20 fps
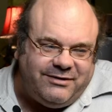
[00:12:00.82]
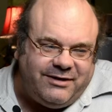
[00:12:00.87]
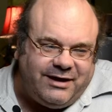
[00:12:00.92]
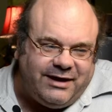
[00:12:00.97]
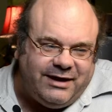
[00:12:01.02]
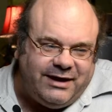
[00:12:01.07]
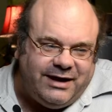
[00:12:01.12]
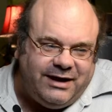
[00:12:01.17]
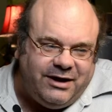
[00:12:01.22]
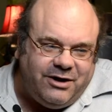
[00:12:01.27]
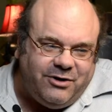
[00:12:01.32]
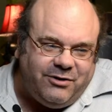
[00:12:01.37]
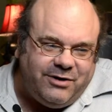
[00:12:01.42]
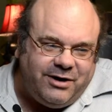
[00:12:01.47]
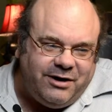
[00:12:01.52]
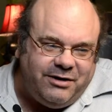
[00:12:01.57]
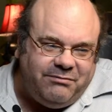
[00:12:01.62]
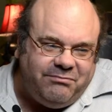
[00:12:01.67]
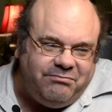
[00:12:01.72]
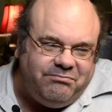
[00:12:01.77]
that I hear
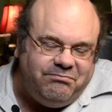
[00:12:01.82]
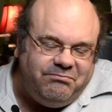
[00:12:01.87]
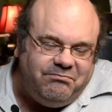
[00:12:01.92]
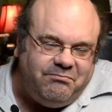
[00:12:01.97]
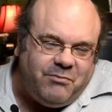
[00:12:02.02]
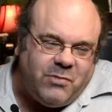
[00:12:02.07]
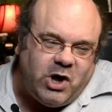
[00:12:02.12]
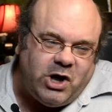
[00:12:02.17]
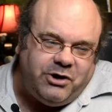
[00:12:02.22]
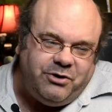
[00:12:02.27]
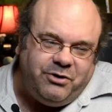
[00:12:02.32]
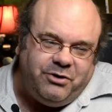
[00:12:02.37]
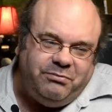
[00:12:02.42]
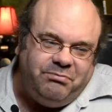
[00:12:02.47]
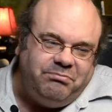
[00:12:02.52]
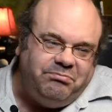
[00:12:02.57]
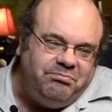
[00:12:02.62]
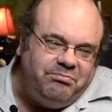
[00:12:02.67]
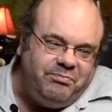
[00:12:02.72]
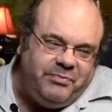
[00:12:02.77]
in
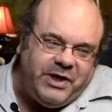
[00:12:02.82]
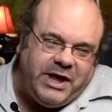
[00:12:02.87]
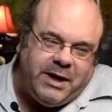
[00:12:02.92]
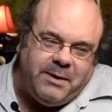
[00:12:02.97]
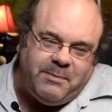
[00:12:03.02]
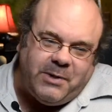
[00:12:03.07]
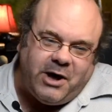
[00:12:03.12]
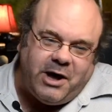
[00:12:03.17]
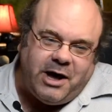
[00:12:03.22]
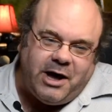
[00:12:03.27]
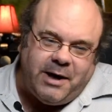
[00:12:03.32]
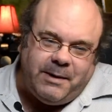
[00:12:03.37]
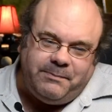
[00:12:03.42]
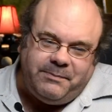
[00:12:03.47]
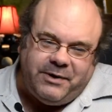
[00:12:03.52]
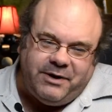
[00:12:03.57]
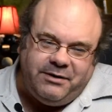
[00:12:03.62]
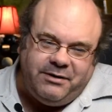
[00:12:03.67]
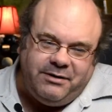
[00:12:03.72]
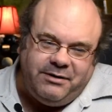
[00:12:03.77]
modern hip
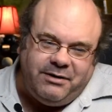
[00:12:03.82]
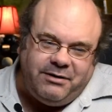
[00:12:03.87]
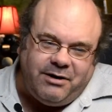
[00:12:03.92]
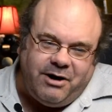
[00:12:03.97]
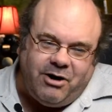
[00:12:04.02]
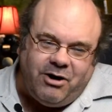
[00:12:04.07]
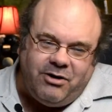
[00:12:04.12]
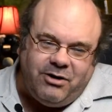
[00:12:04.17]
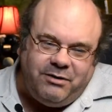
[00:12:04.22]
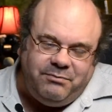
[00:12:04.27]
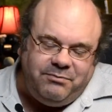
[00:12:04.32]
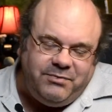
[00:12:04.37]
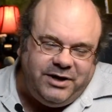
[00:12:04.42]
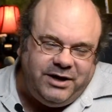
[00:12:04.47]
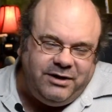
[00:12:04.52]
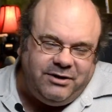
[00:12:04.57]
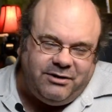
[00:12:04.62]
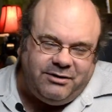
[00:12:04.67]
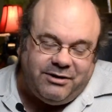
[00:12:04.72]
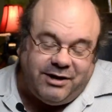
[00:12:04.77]
hop and
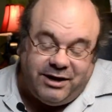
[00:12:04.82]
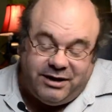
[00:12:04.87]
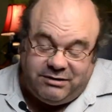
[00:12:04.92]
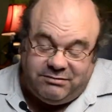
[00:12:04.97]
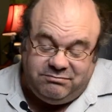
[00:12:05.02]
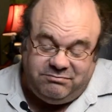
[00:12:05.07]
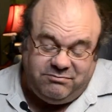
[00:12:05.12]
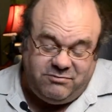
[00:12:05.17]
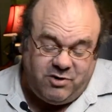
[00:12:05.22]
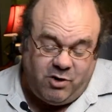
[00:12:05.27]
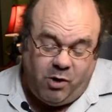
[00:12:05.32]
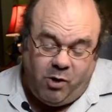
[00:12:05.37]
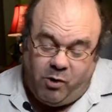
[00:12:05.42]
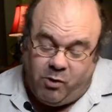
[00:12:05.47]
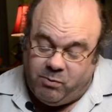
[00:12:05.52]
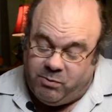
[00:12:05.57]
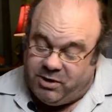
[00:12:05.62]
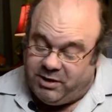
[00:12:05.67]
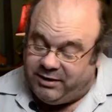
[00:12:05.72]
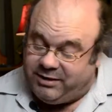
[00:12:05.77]
R&B are like,
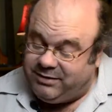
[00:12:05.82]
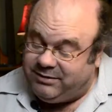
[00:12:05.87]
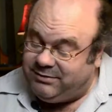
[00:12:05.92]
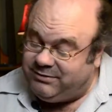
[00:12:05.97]
oh my